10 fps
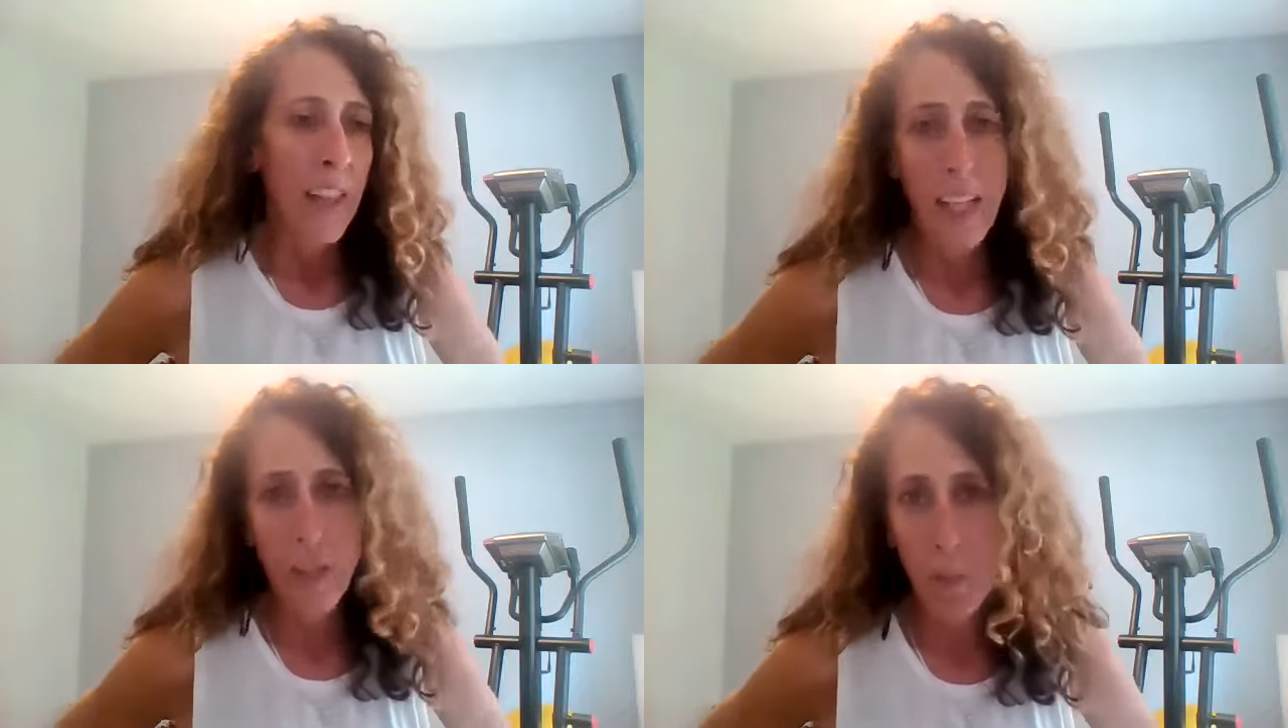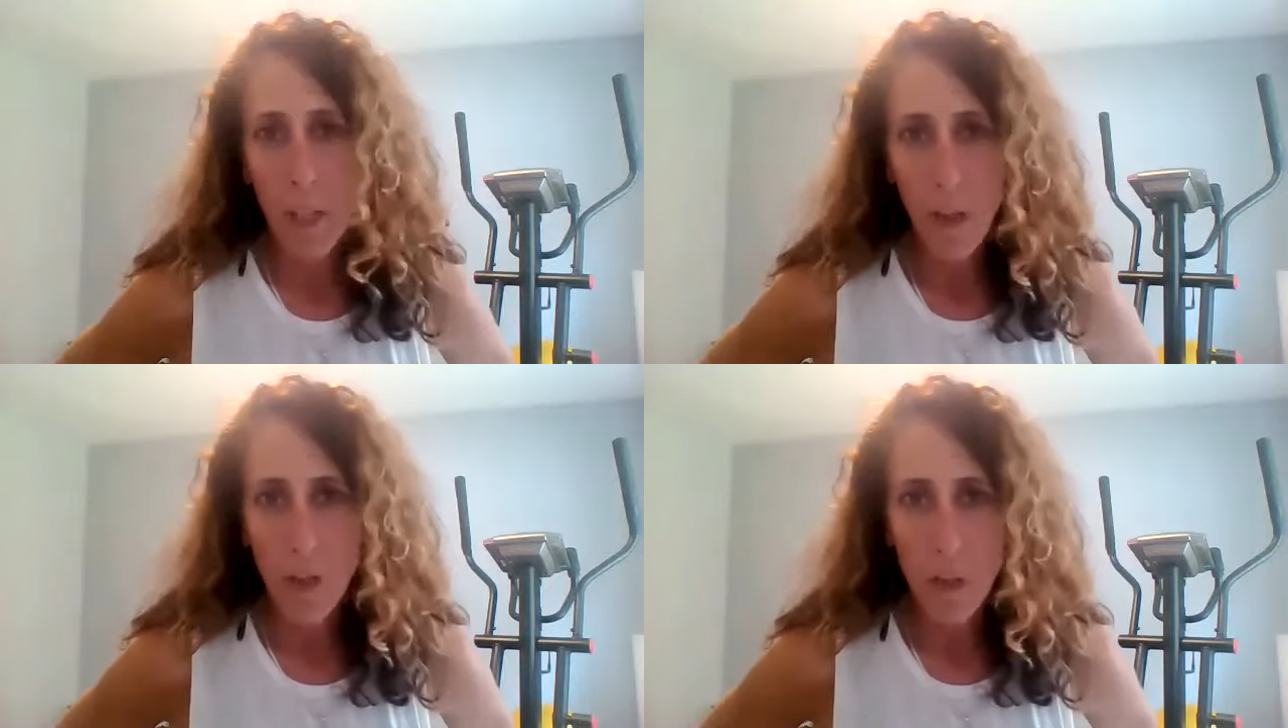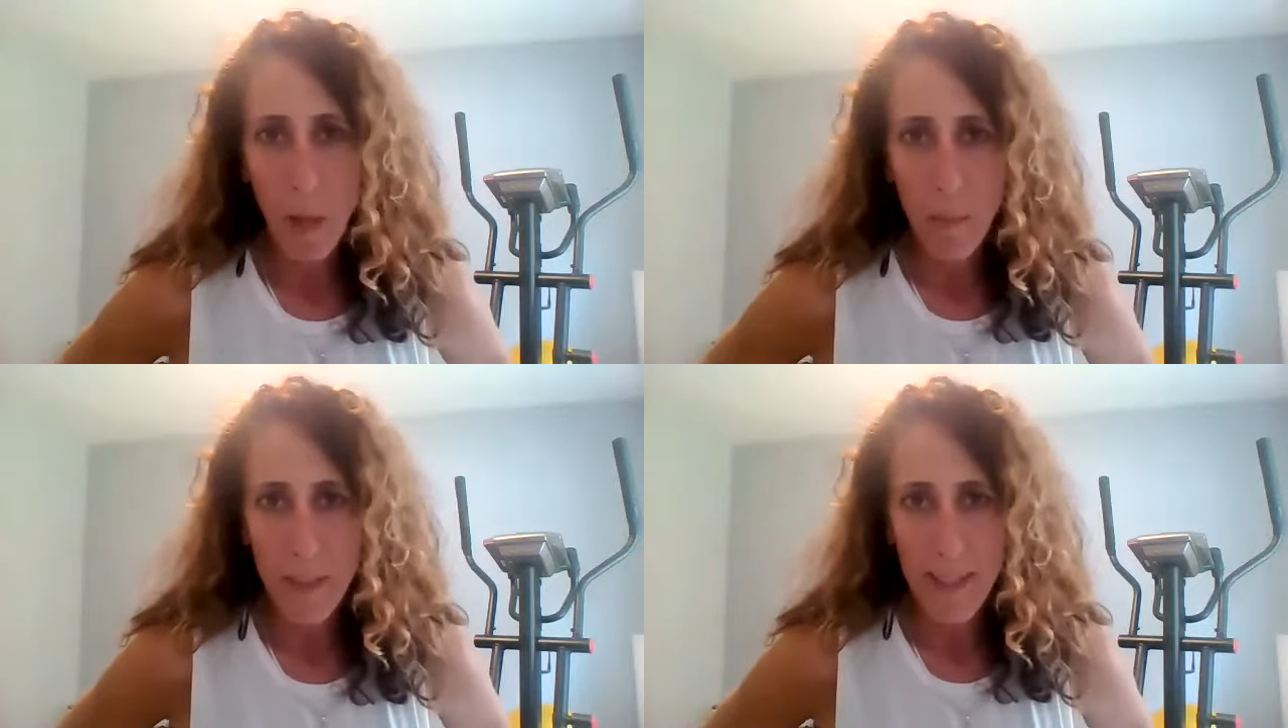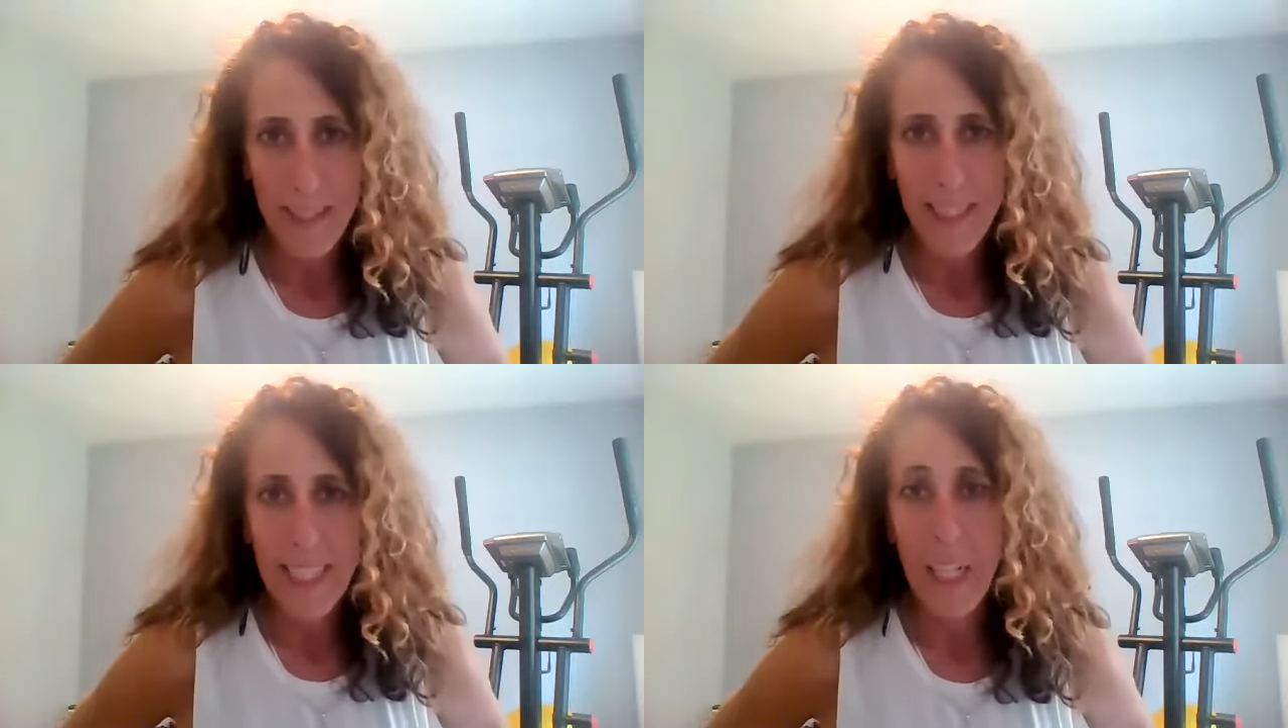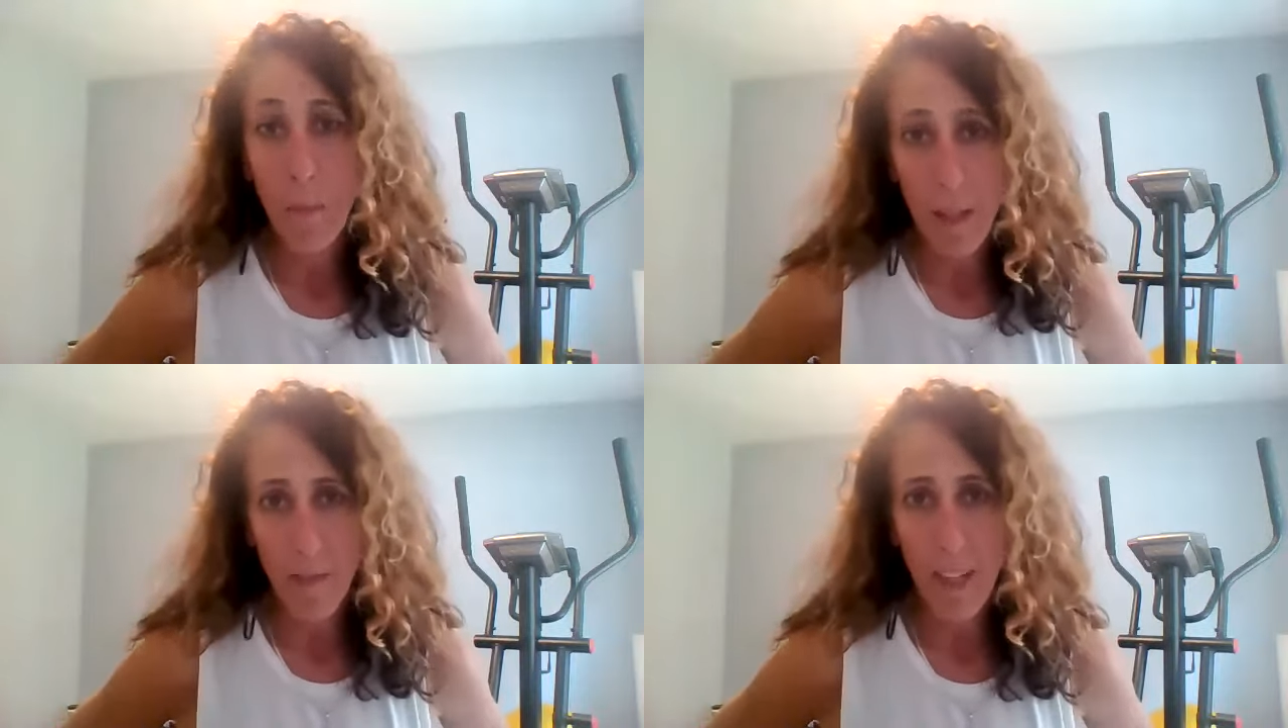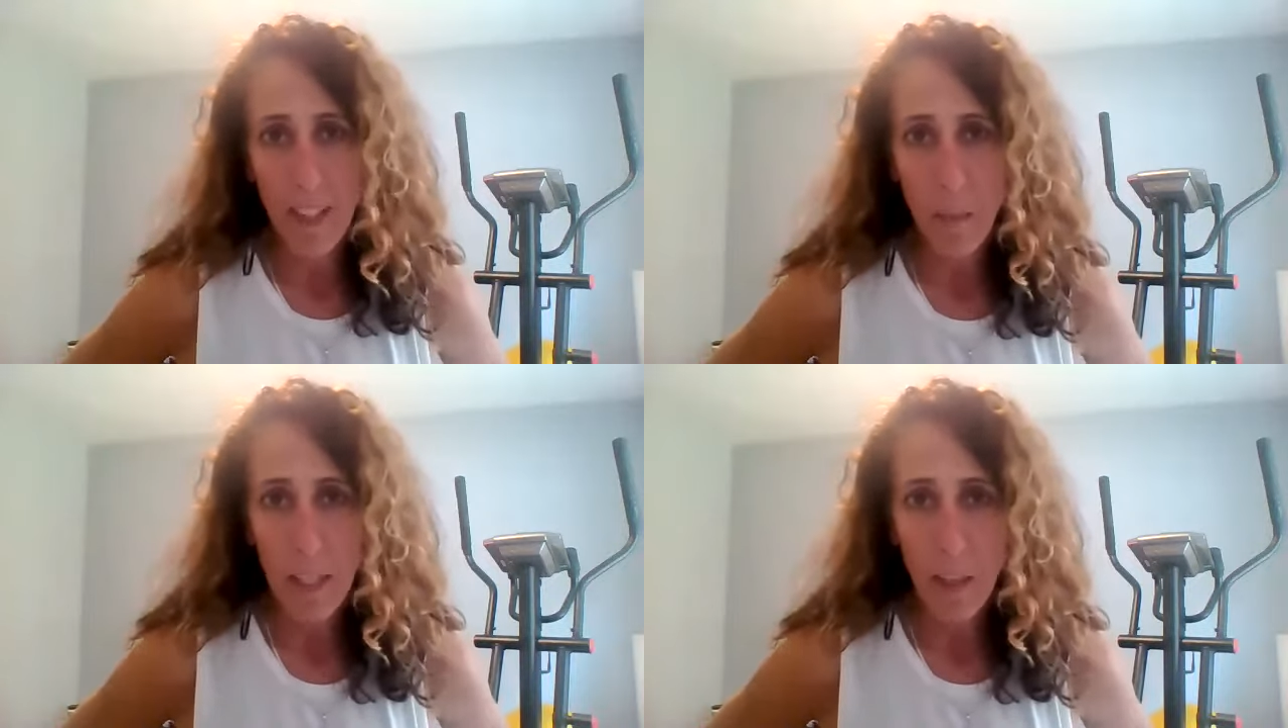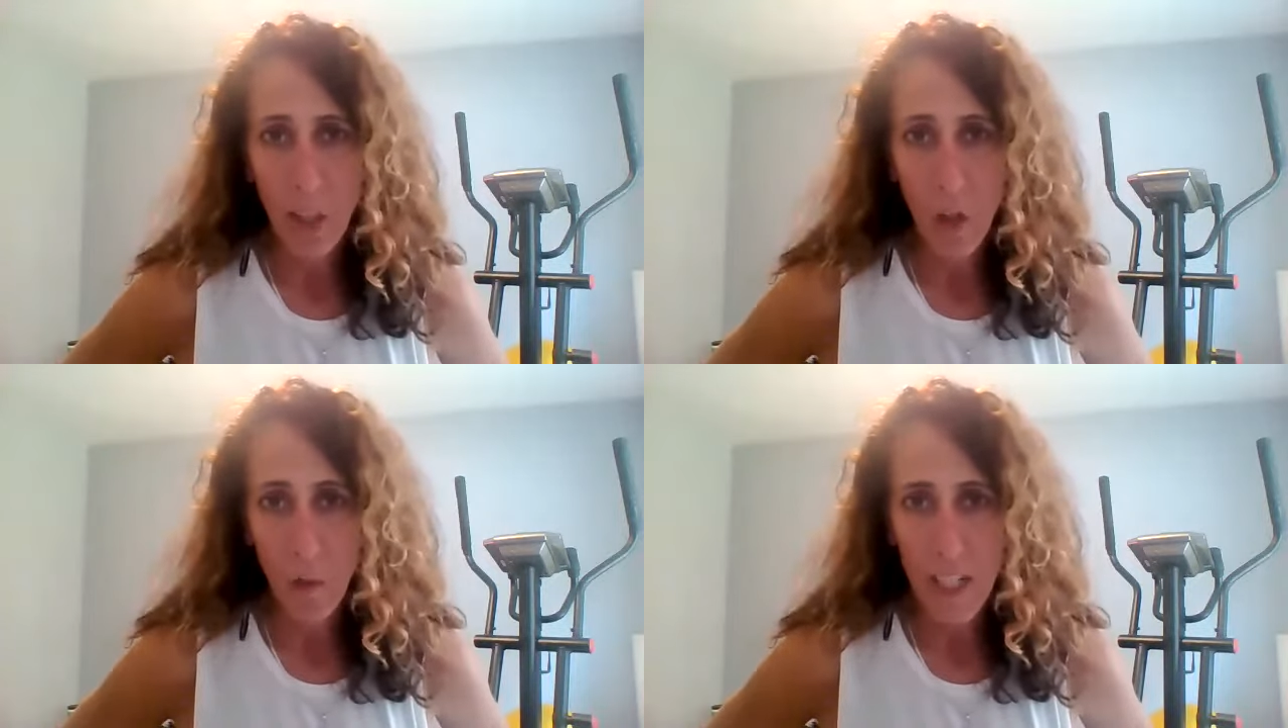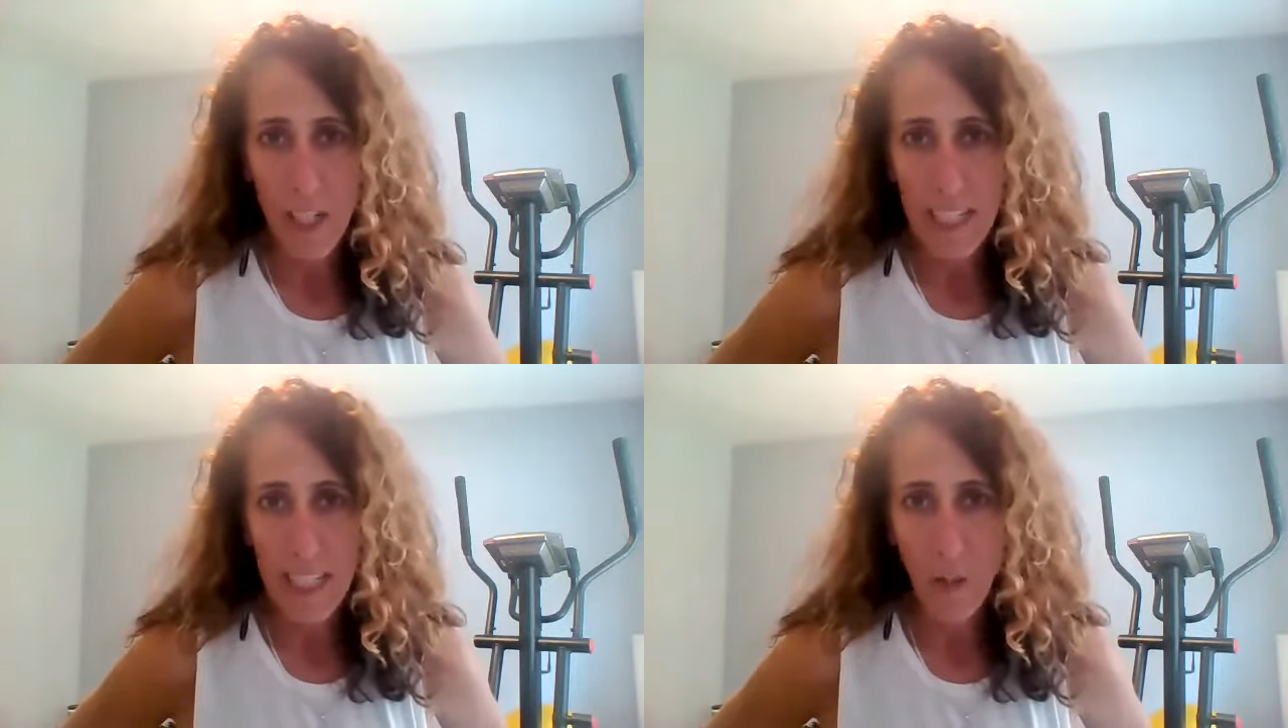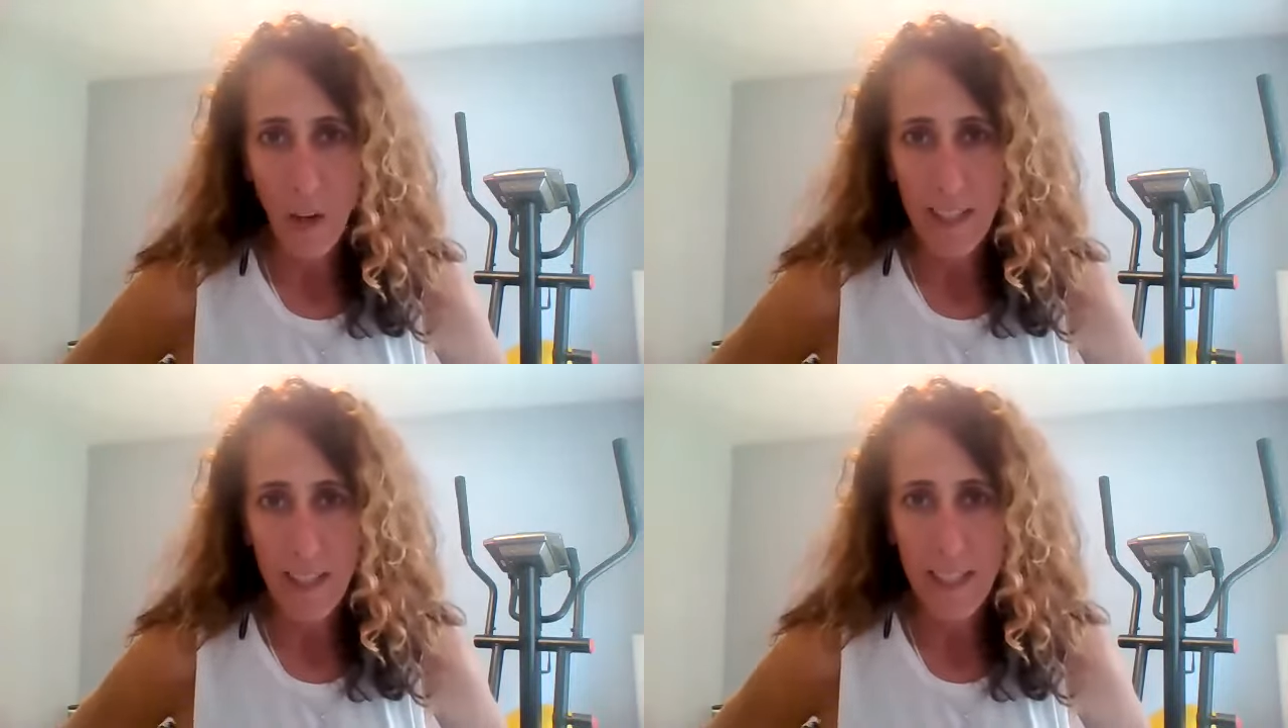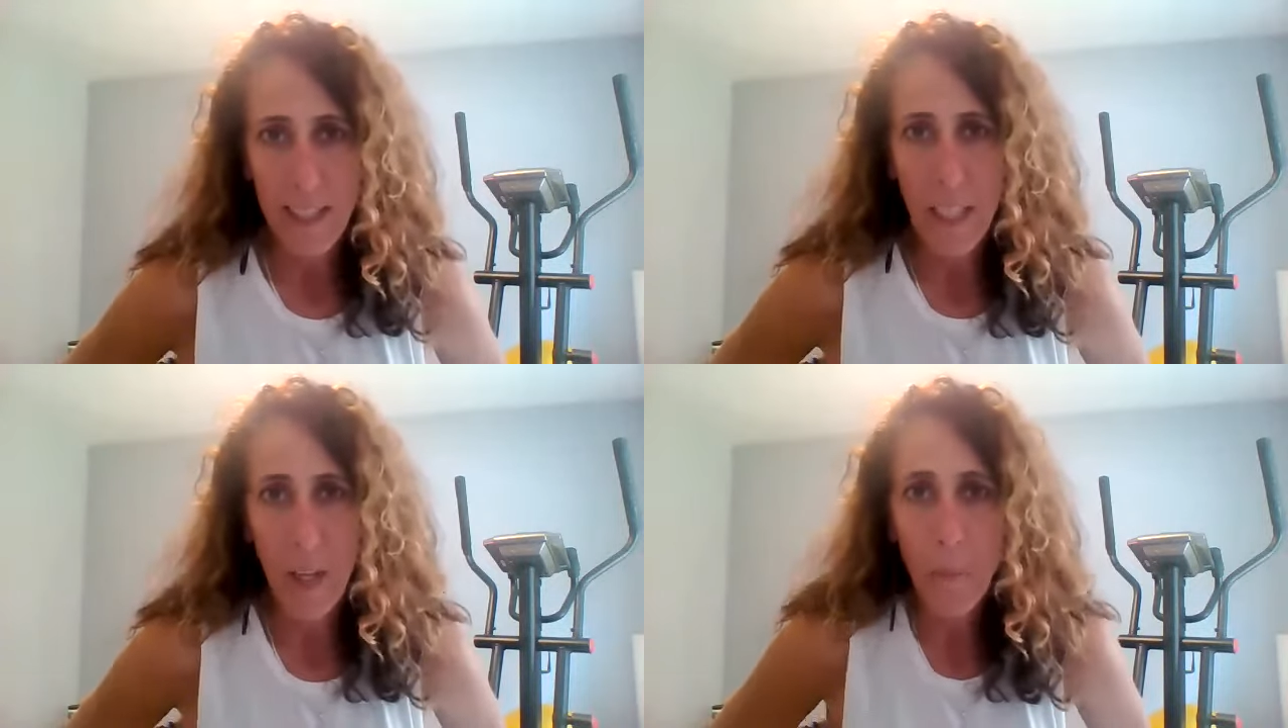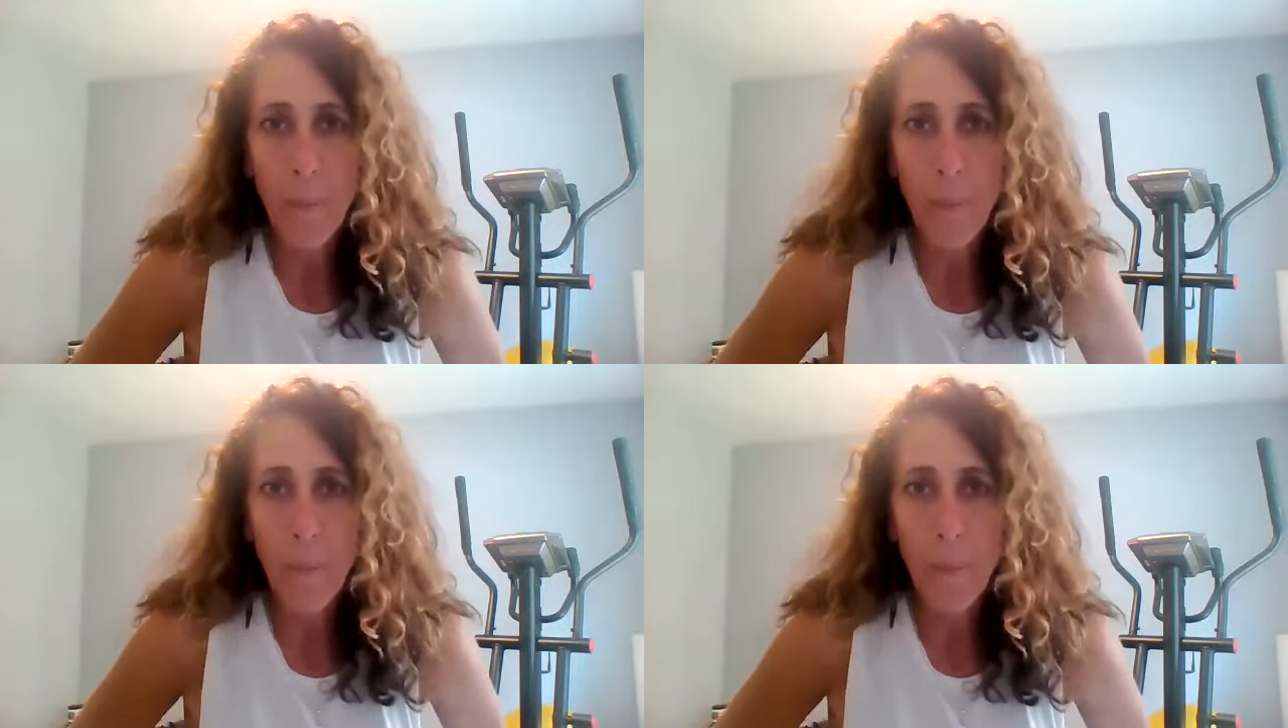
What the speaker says: Like so many other small businesses that have been affected by the COVID-19 crisis,